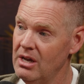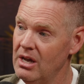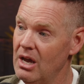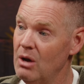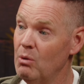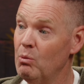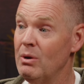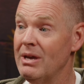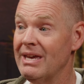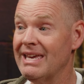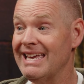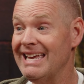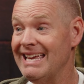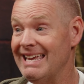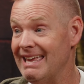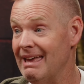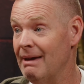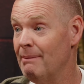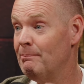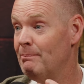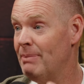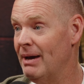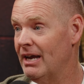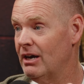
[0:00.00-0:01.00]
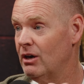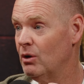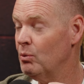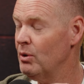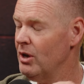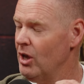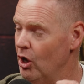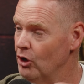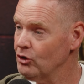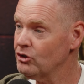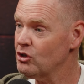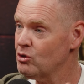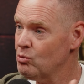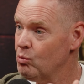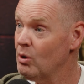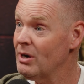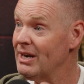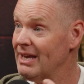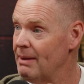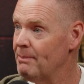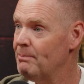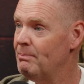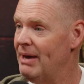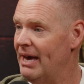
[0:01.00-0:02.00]
and we can get better. We all just
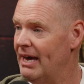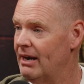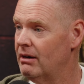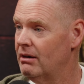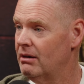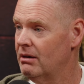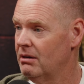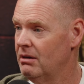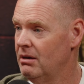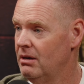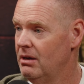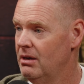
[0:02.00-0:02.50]
want to get better.